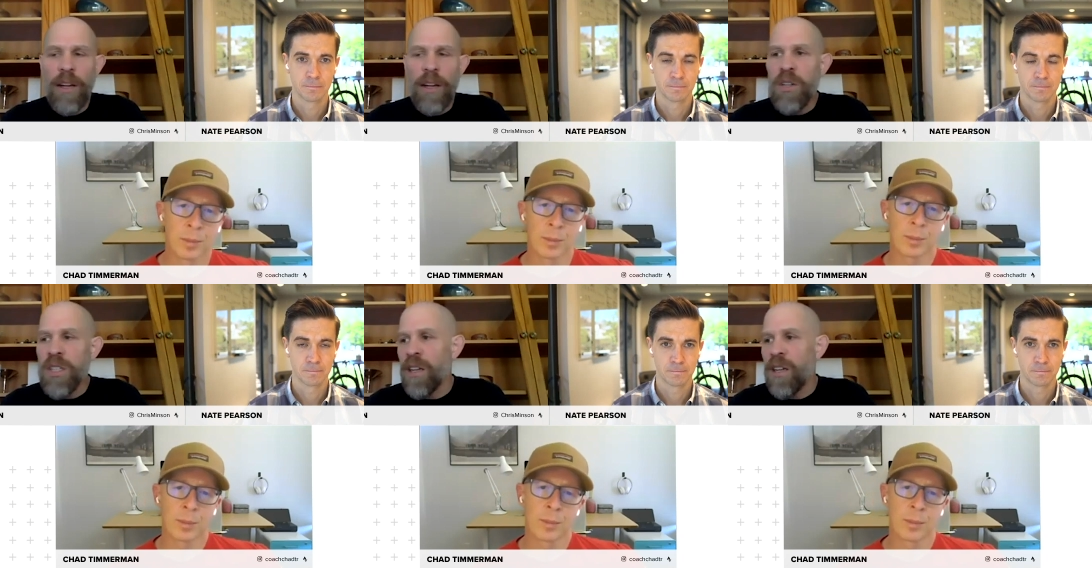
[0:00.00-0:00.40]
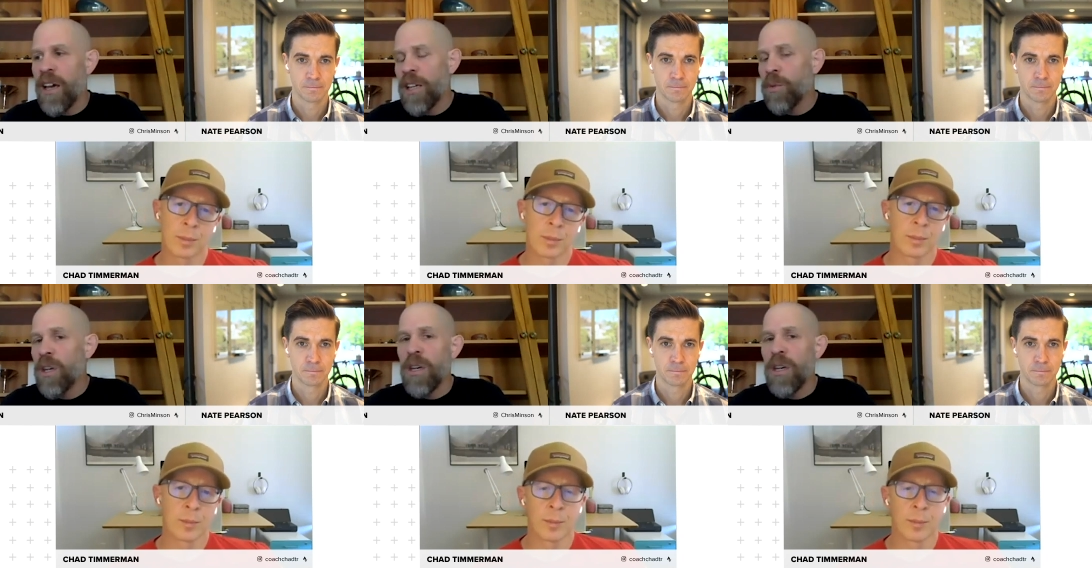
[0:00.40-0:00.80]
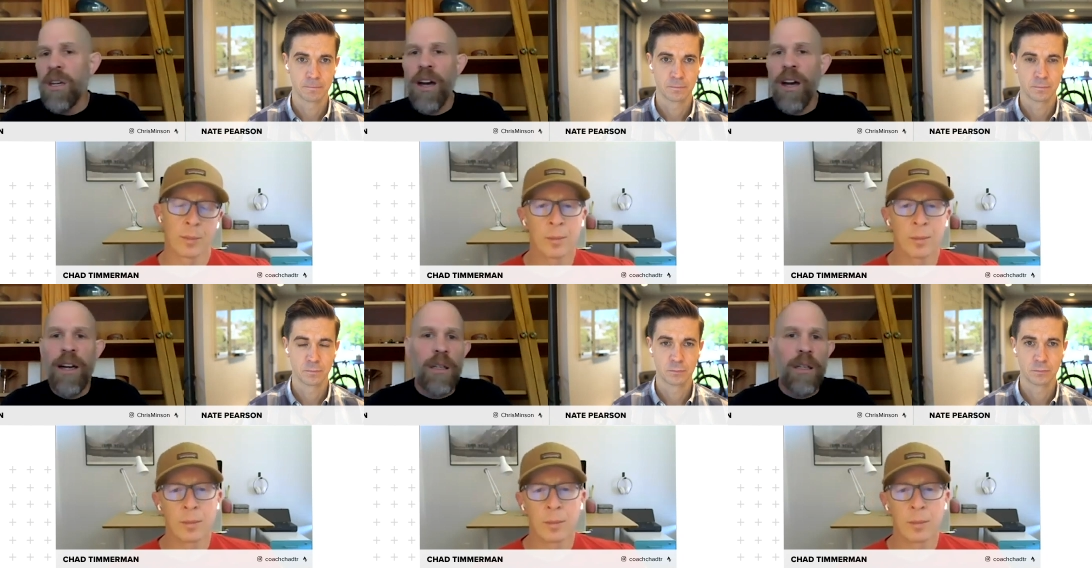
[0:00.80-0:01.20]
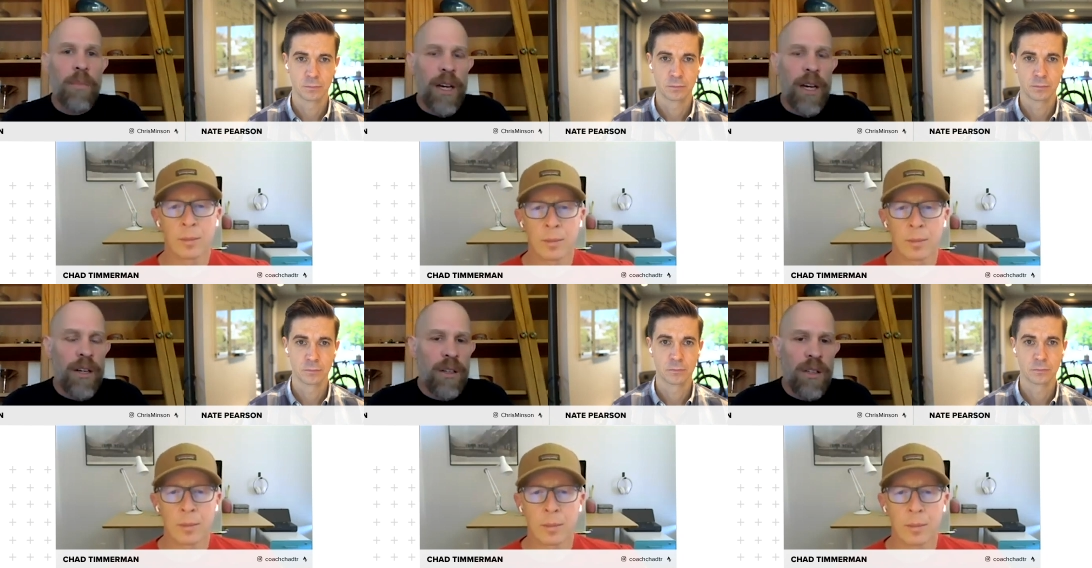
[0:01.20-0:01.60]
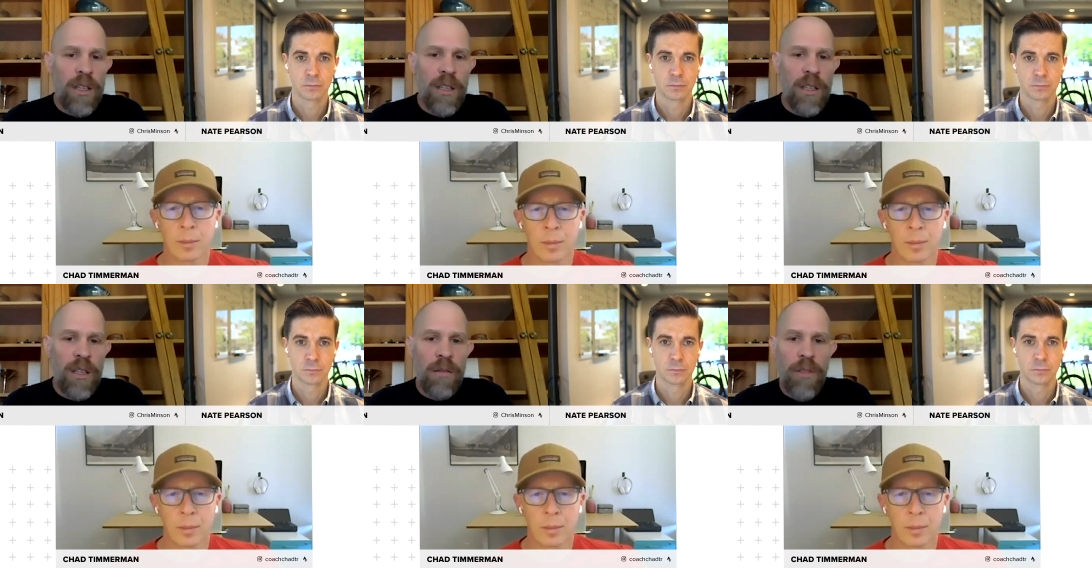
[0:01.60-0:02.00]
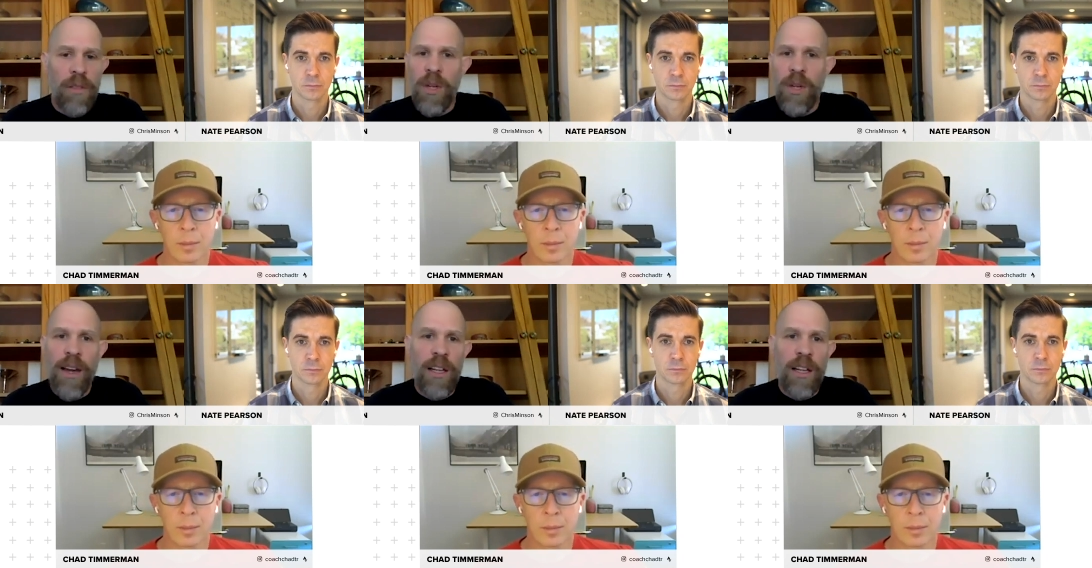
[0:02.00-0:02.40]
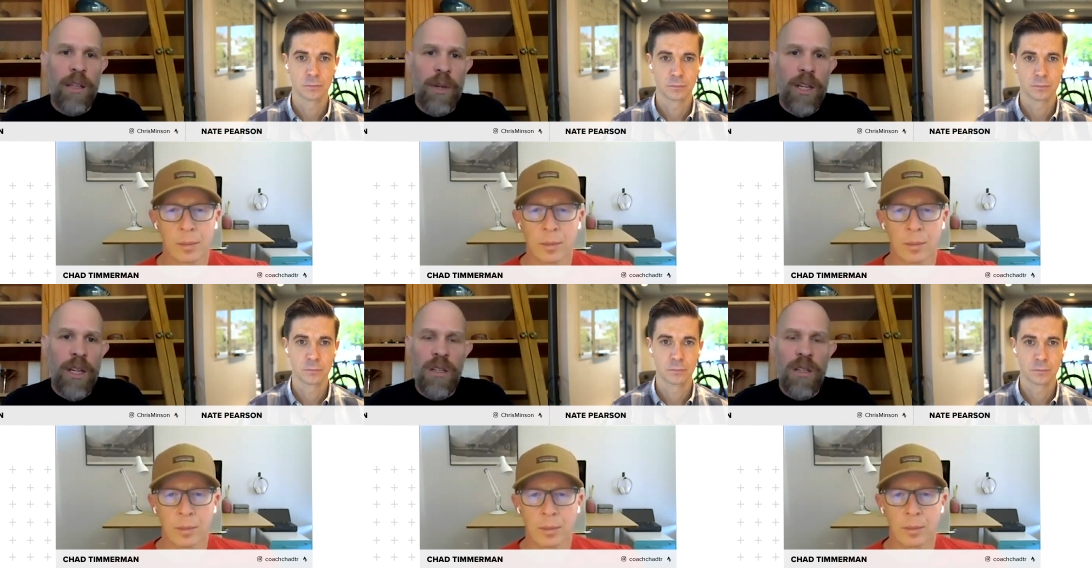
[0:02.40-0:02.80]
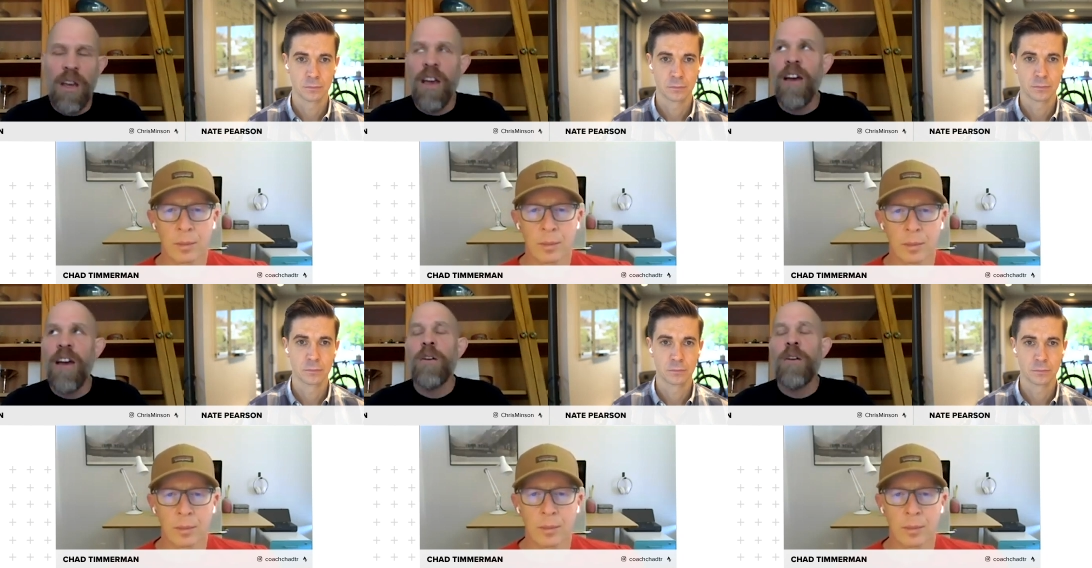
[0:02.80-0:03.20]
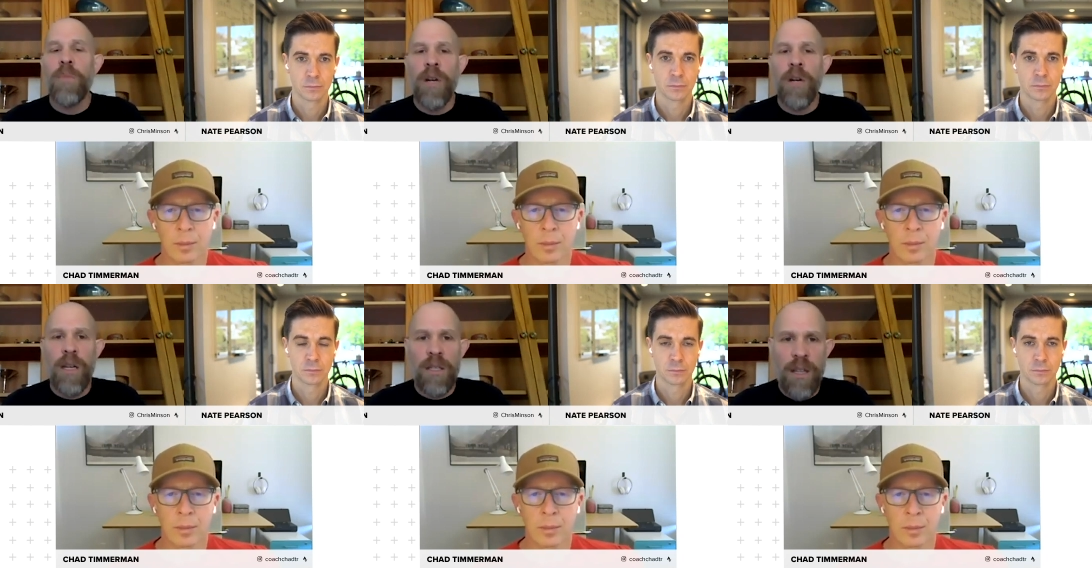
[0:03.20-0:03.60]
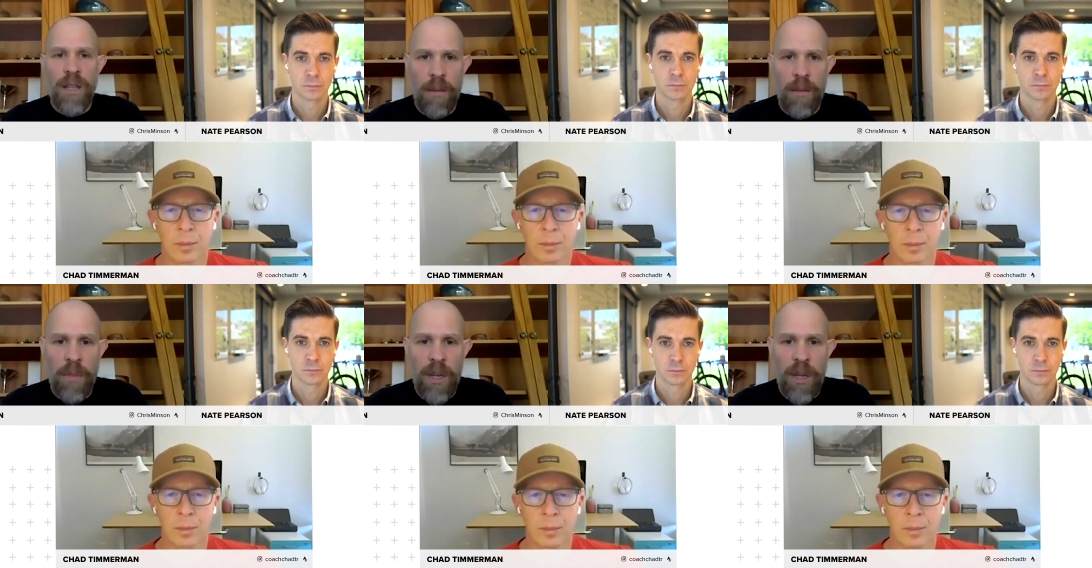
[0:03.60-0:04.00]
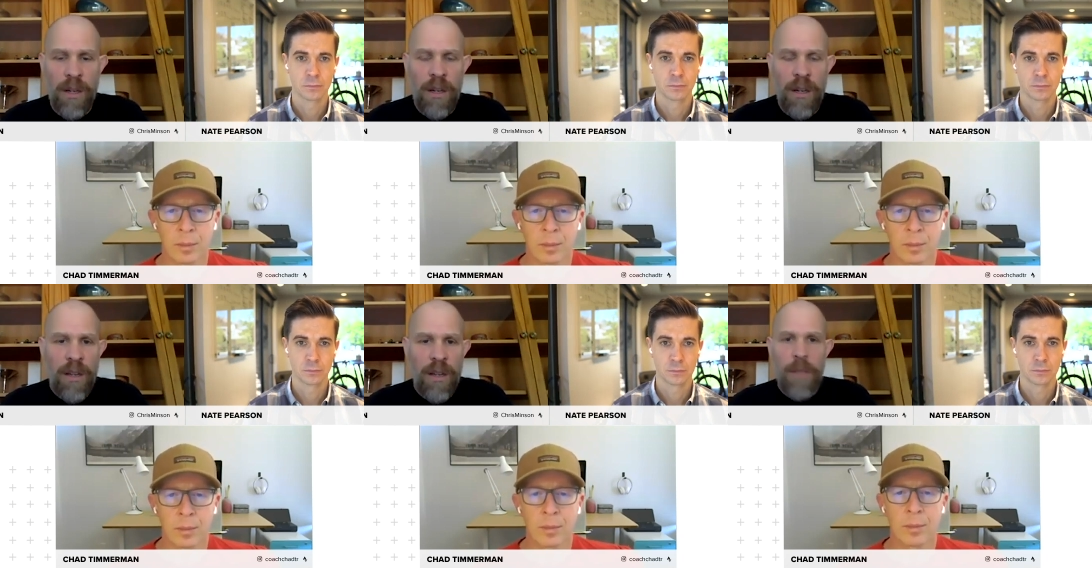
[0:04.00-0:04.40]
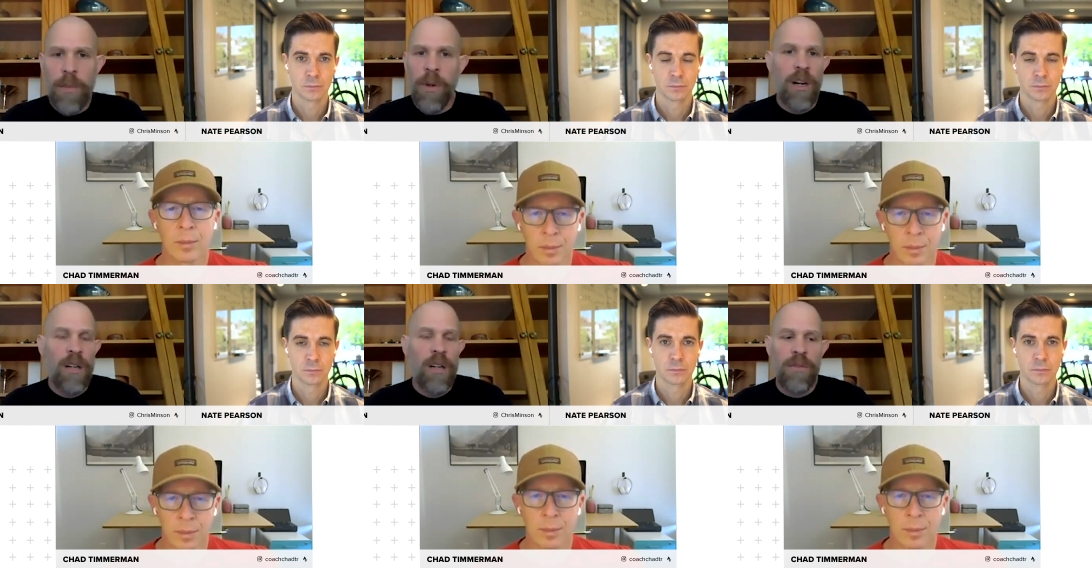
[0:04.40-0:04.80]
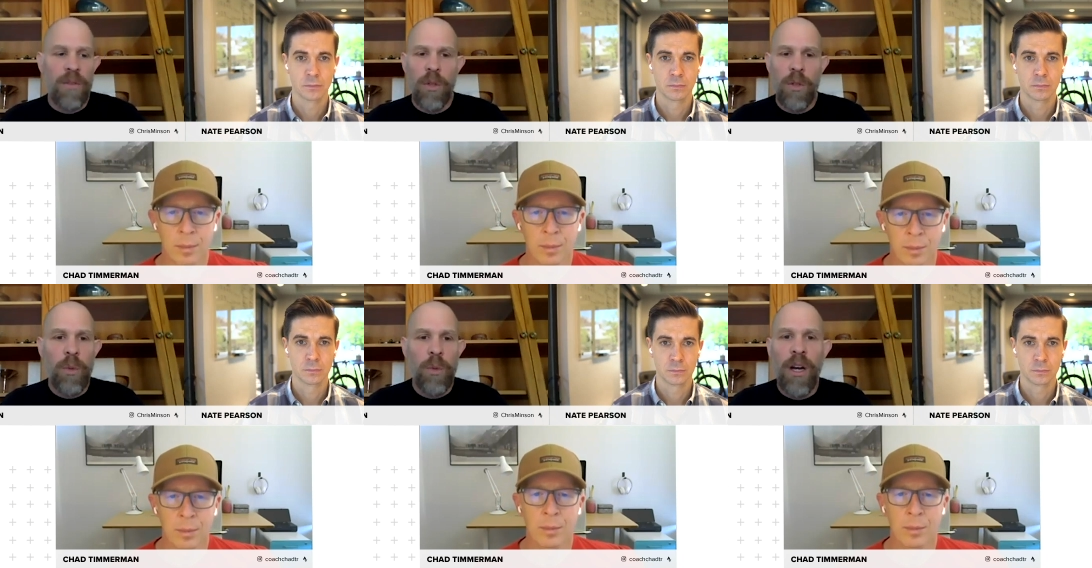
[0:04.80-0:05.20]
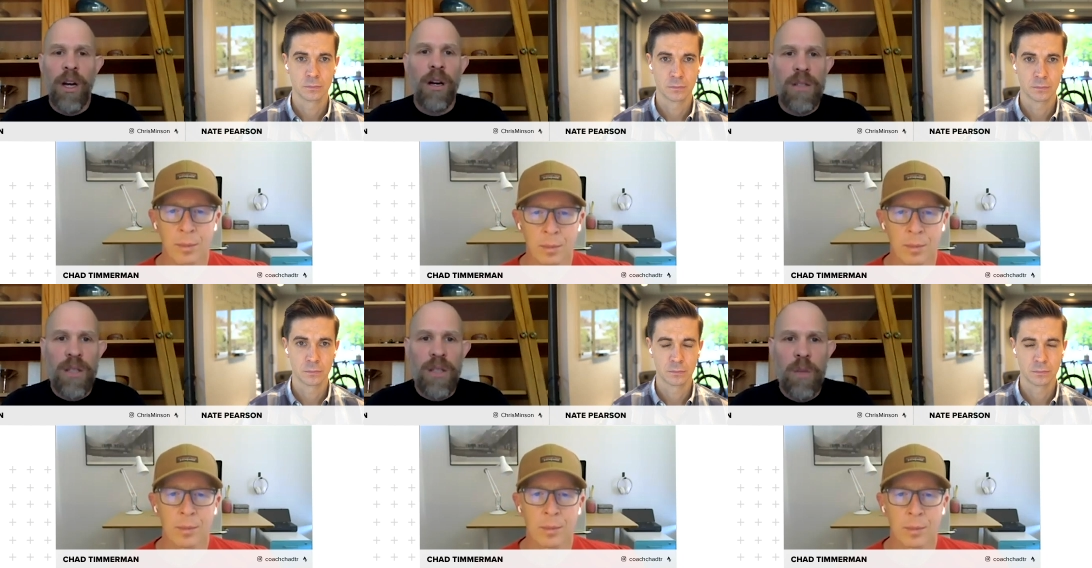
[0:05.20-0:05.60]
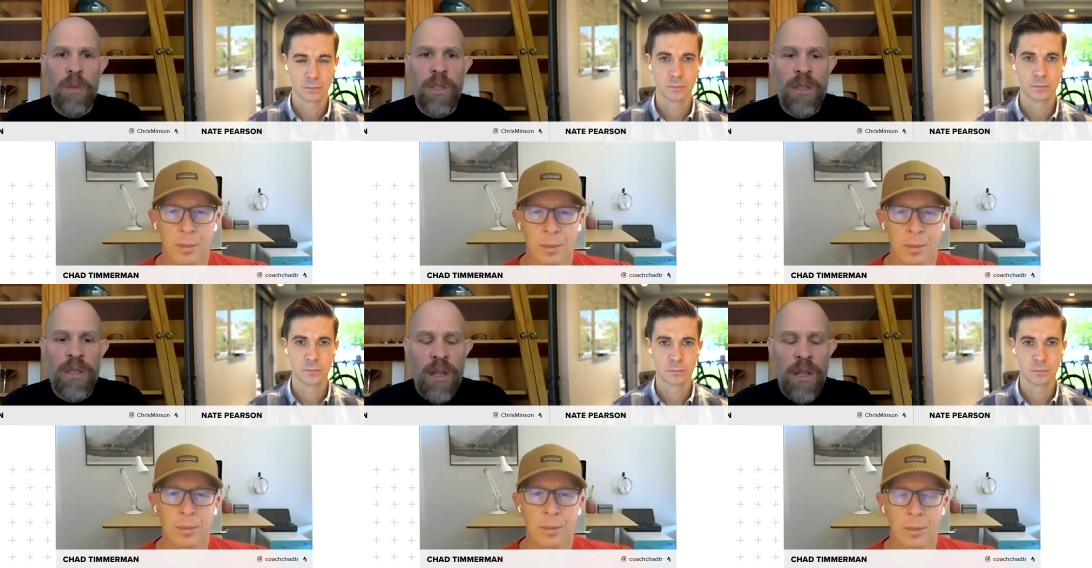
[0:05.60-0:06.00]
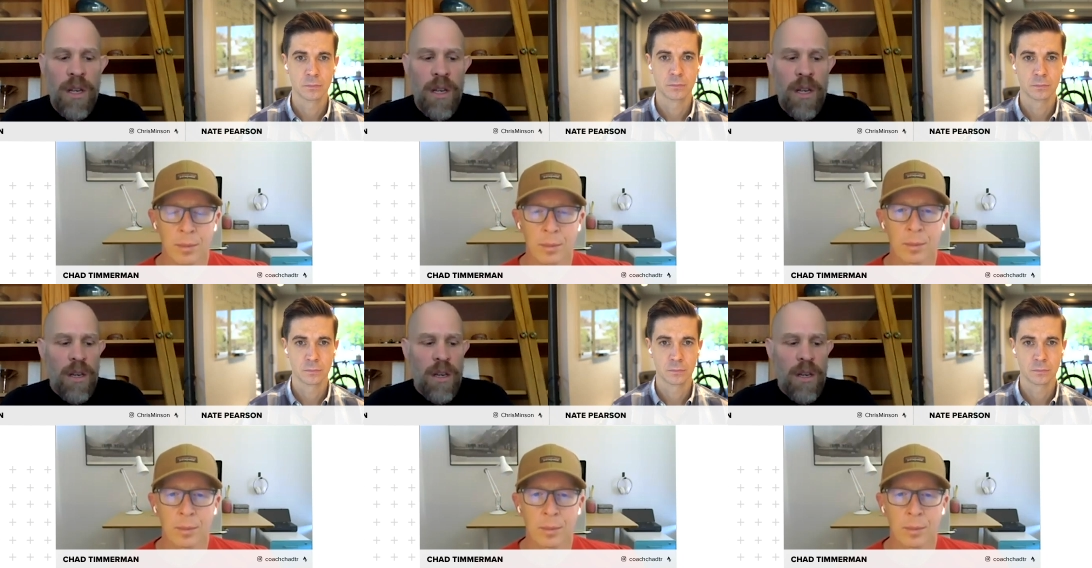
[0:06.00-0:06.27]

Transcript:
Speaker 1: never seen anyone not get better in the heat through heat acclimation. Everybody has gotten better. It's part of who we are as humans.